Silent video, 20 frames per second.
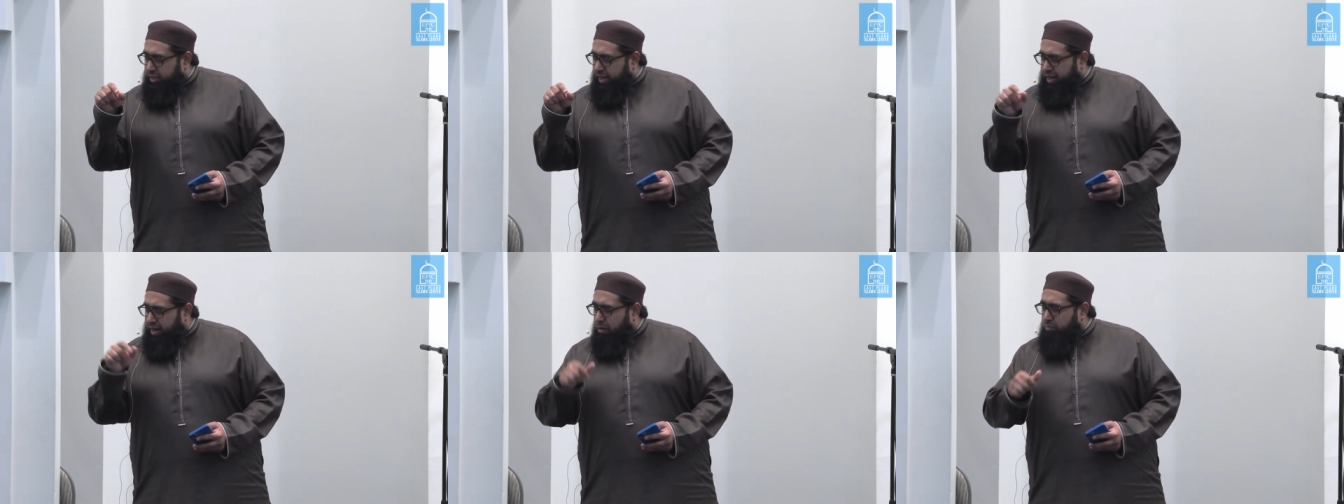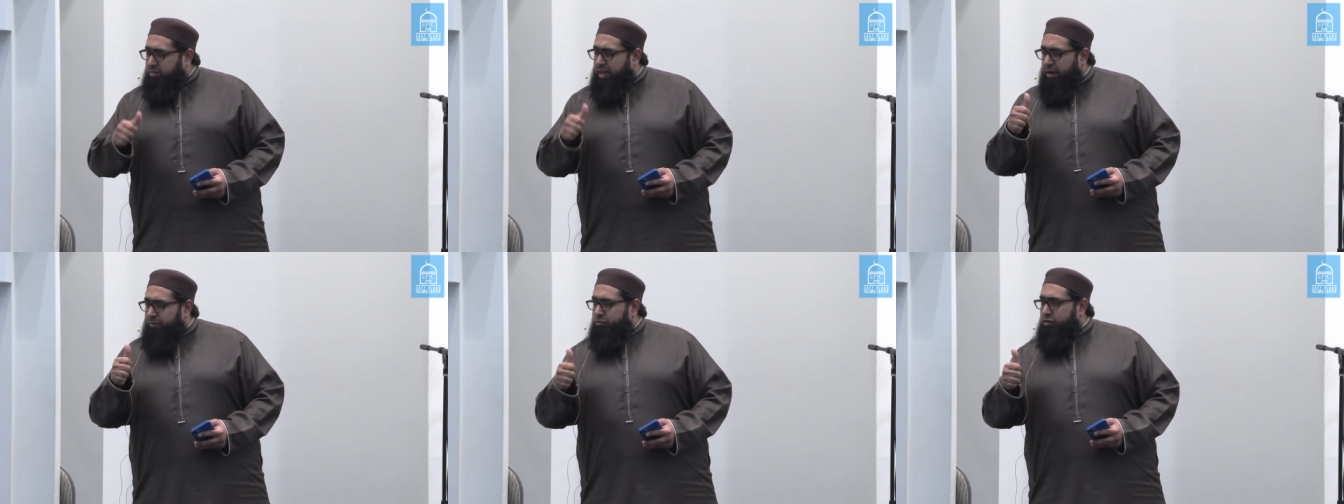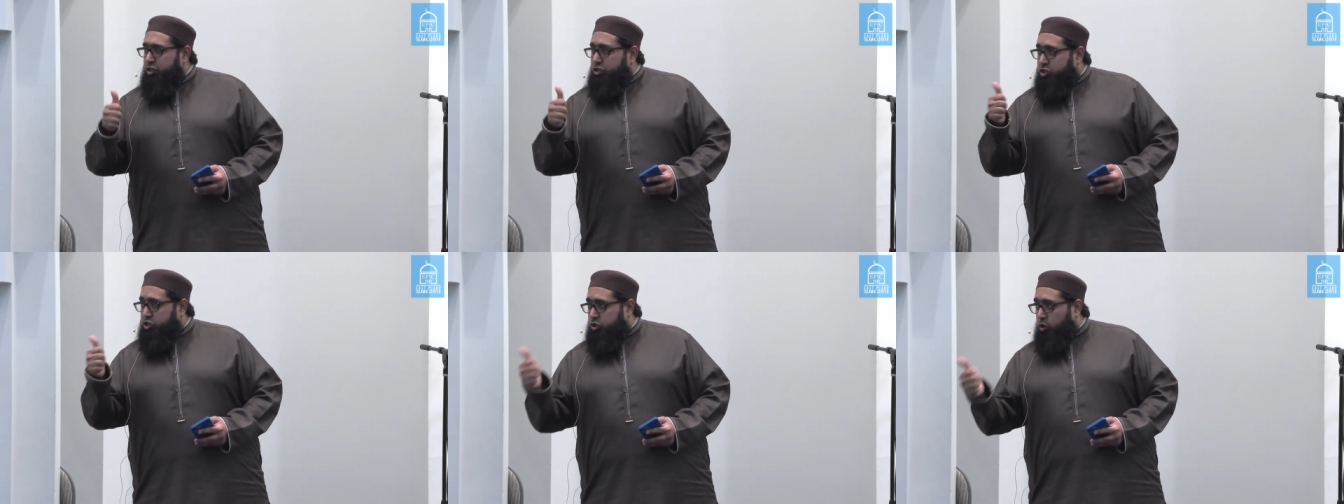that comes
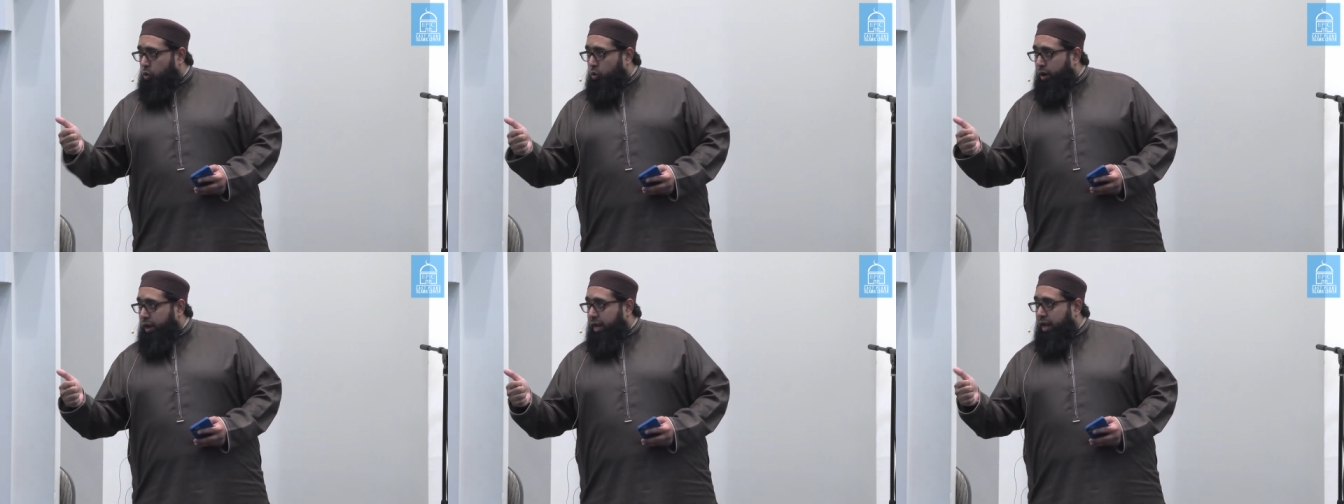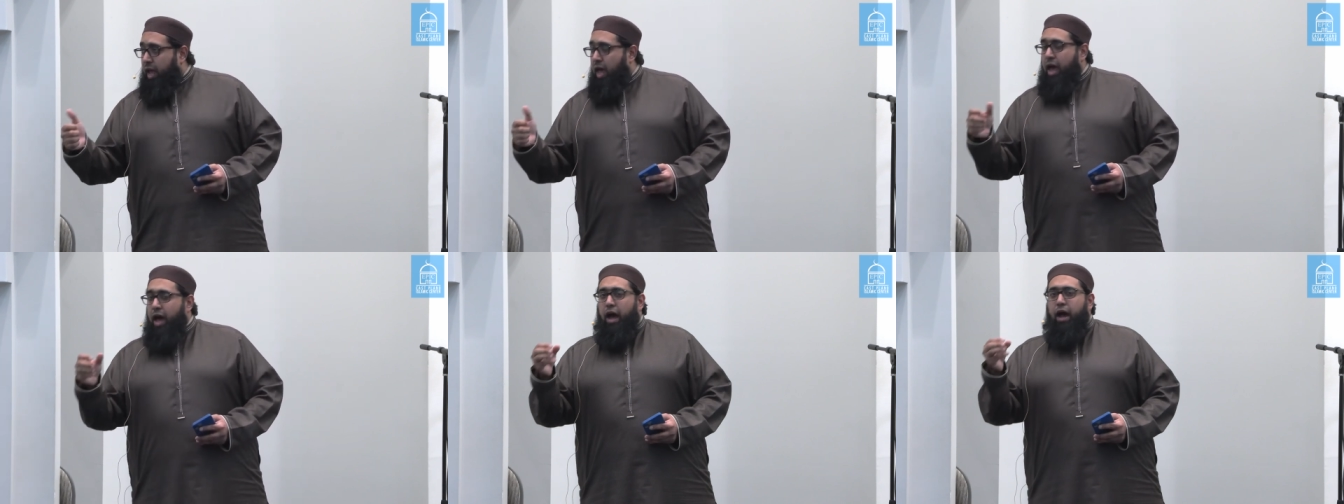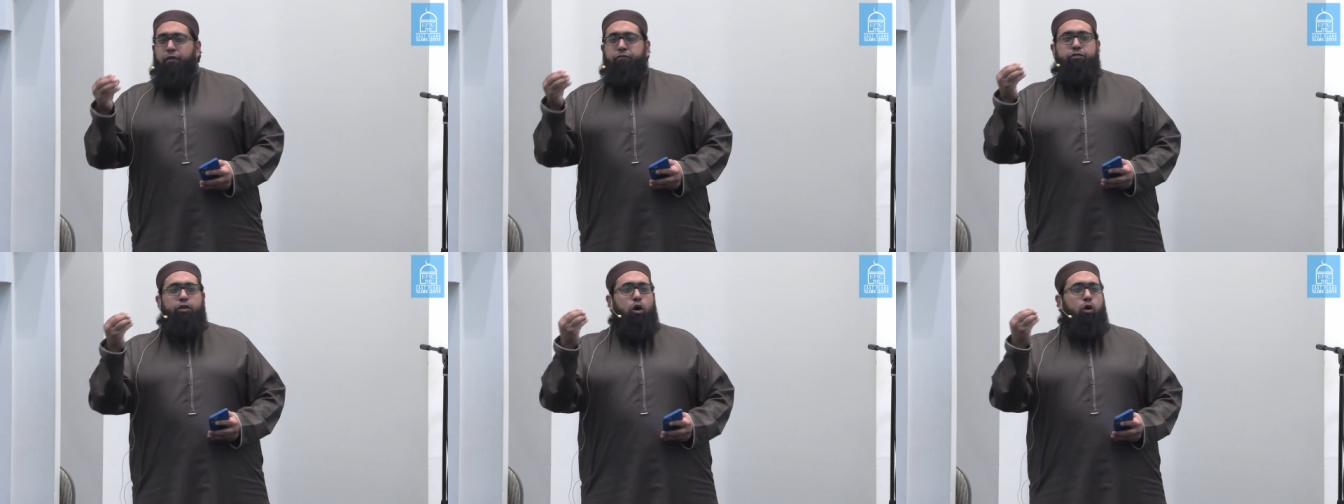after the story
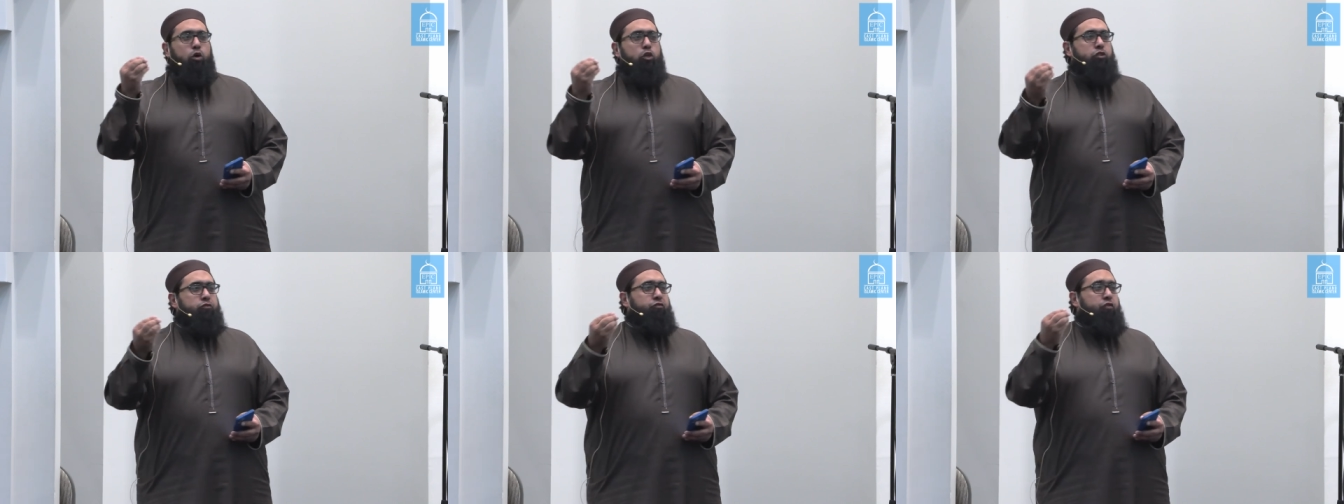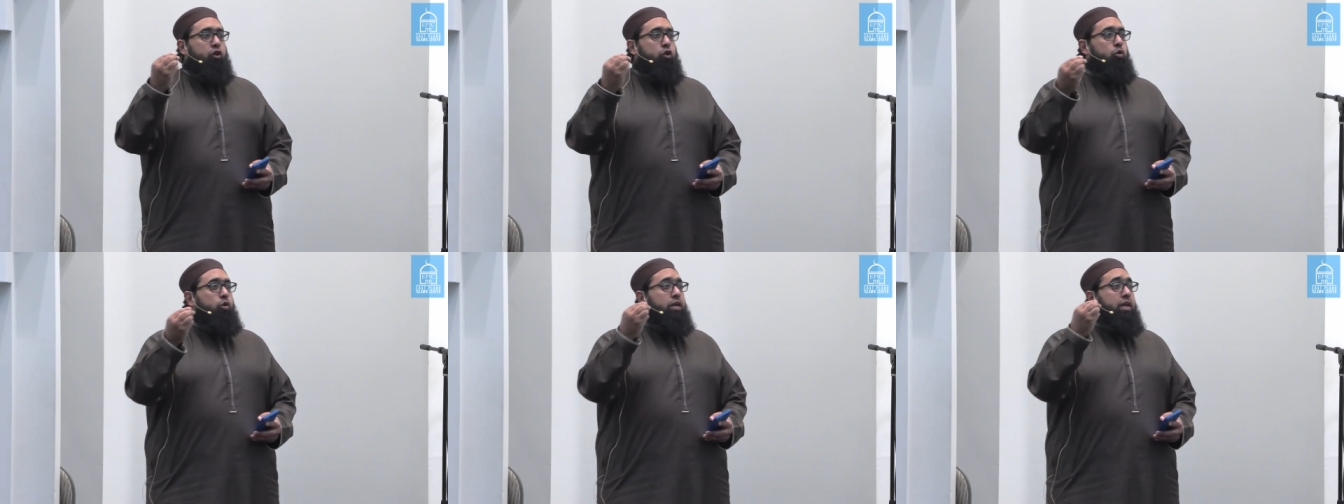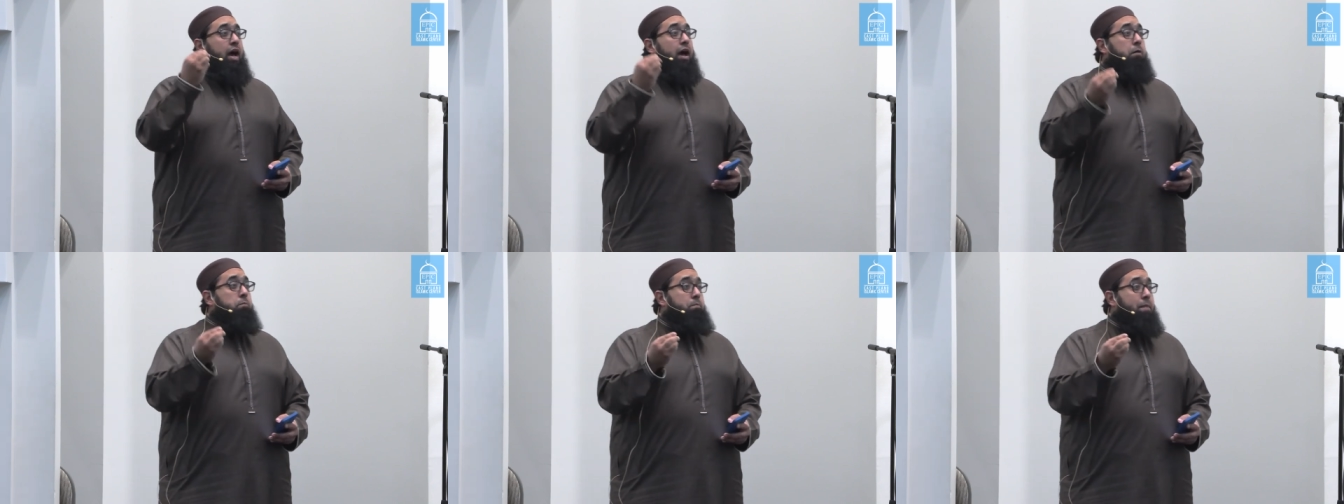of those few
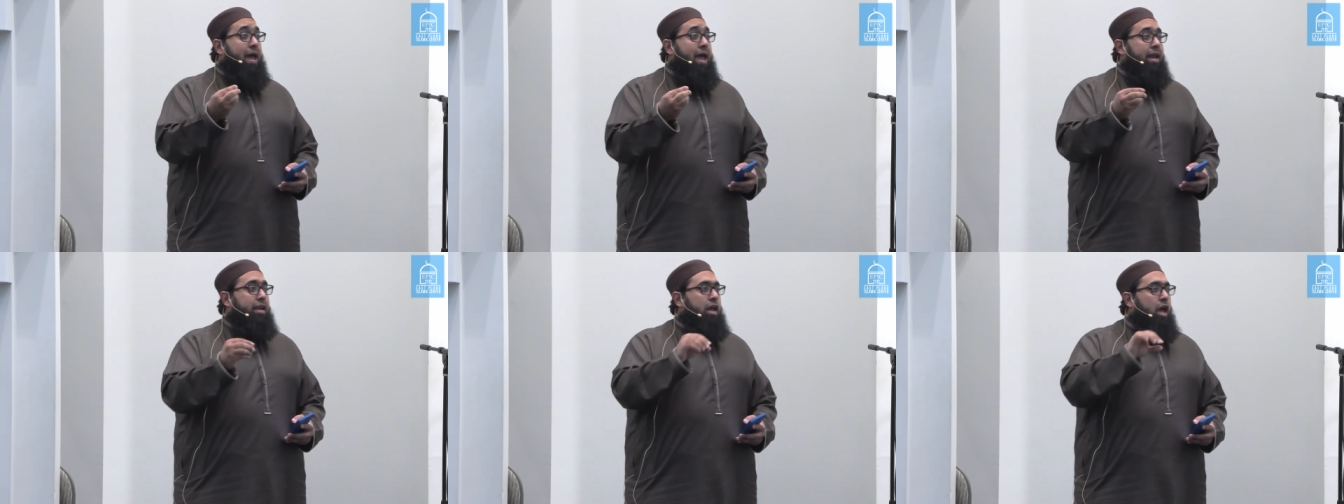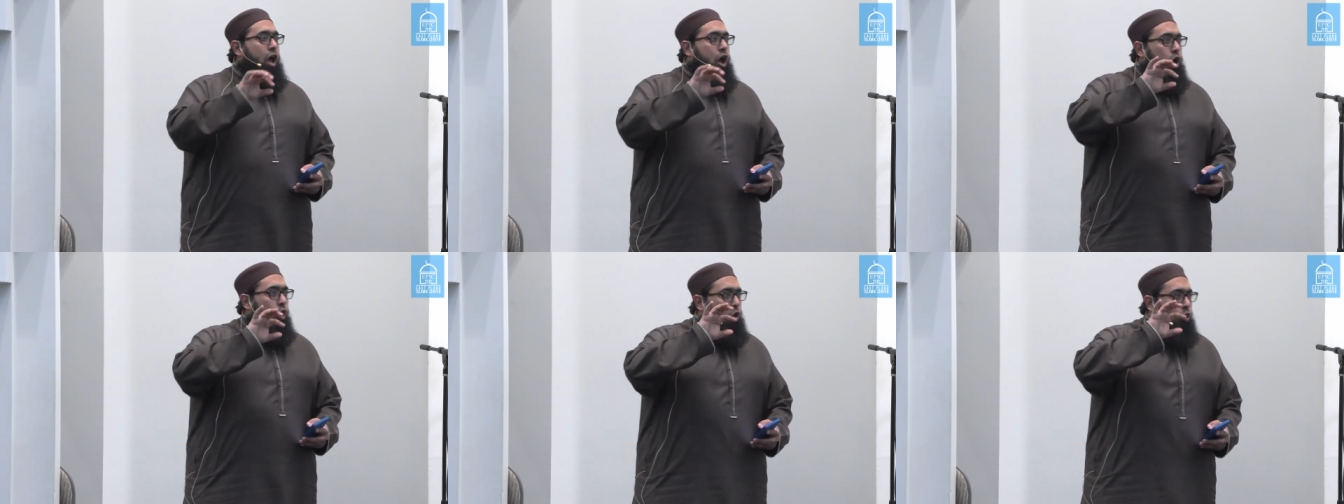young men man